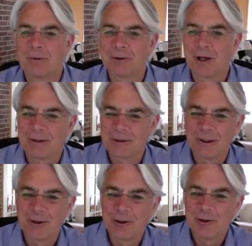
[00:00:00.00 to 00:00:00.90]
topics we
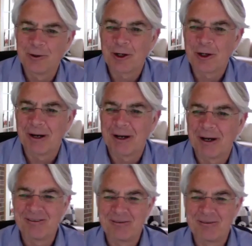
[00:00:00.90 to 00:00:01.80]
could talk about,
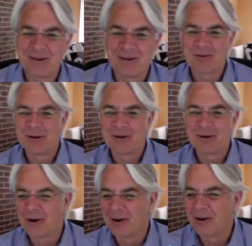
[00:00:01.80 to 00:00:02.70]
and feel like we've got a
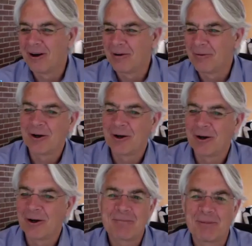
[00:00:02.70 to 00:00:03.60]
long way to go
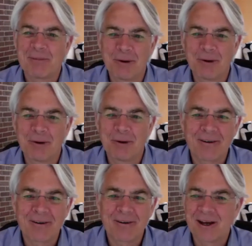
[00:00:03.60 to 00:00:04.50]
yet, but we're out of
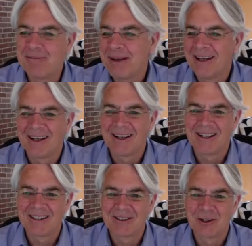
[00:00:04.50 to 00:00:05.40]
time.
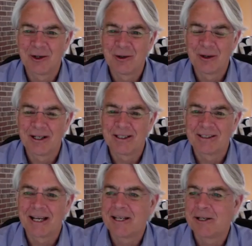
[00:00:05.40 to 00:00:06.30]
So
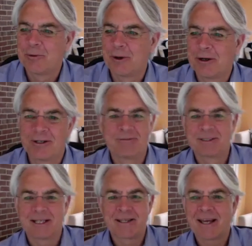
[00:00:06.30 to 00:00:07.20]
Sandi, do you want to
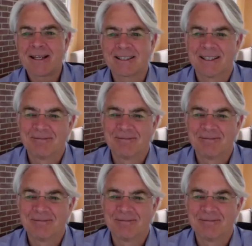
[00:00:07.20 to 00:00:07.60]
say thanks?